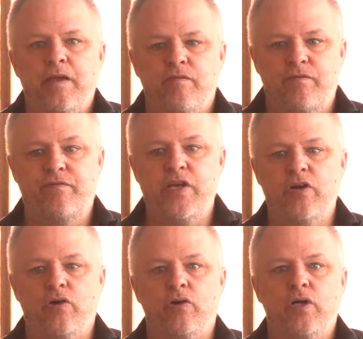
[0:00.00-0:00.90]

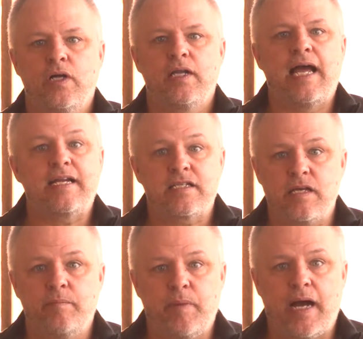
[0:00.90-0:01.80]
feel like
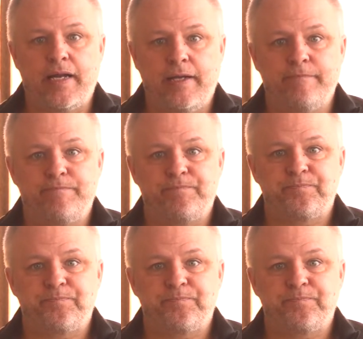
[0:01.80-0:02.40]
somebody,